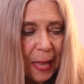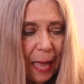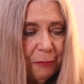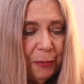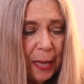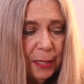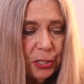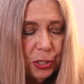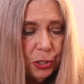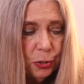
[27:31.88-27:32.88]
And finally
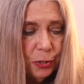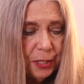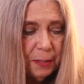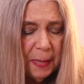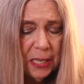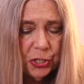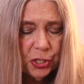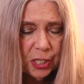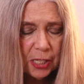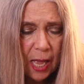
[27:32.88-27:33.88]
she turns to me and
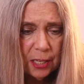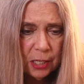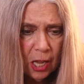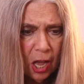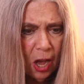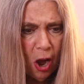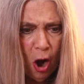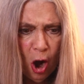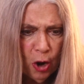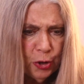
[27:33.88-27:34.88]
she said,
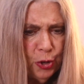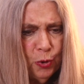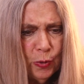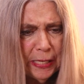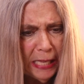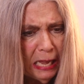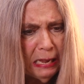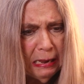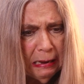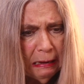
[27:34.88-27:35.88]
"Are you
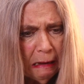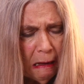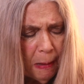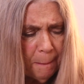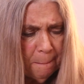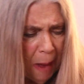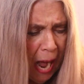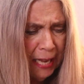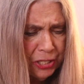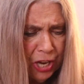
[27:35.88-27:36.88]
saying
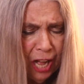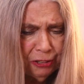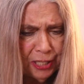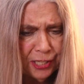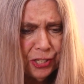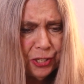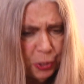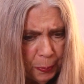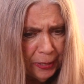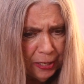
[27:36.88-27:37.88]
my child is
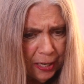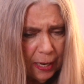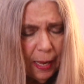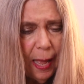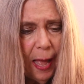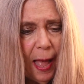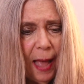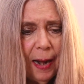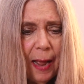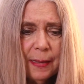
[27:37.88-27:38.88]
stupid?"
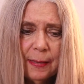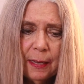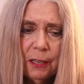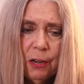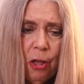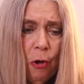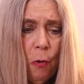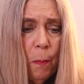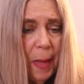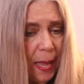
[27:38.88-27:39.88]
And I said,
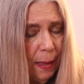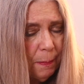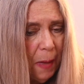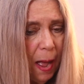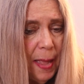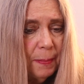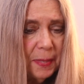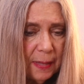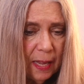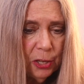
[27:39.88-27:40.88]
"No, ma'am, I am
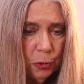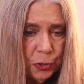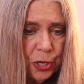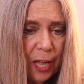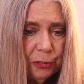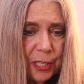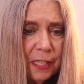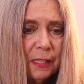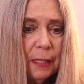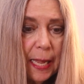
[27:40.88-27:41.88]
saying your child
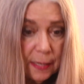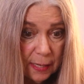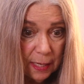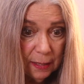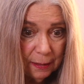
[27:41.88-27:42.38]
is lazy."